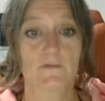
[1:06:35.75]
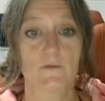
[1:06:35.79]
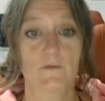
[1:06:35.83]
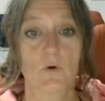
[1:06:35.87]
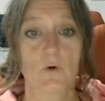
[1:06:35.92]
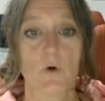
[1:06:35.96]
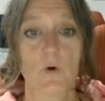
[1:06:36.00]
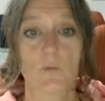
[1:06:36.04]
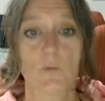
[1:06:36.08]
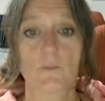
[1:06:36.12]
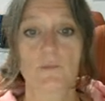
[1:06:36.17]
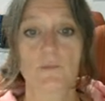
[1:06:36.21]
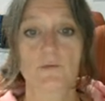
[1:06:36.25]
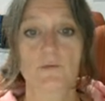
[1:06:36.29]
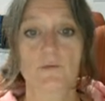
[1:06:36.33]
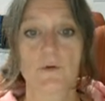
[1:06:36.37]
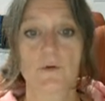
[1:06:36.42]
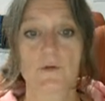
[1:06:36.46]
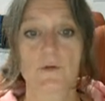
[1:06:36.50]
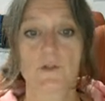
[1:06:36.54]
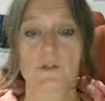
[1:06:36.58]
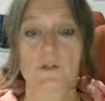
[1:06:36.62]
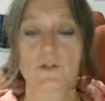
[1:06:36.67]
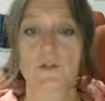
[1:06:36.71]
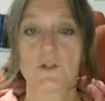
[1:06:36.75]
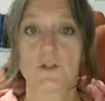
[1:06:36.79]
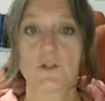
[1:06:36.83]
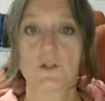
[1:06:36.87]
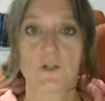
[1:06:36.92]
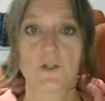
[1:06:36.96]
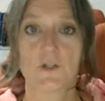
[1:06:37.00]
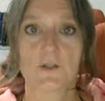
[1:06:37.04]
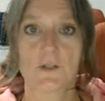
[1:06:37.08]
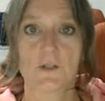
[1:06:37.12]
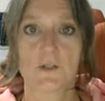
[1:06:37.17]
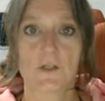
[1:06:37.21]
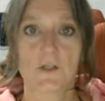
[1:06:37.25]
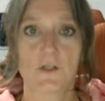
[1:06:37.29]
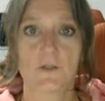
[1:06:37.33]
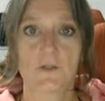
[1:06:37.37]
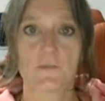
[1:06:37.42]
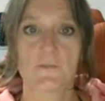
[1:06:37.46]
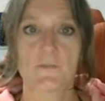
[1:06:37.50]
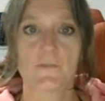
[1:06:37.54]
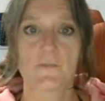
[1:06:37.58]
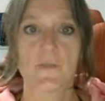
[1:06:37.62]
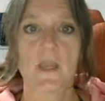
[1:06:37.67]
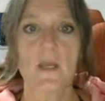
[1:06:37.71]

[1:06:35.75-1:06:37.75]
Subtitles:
for prostitution.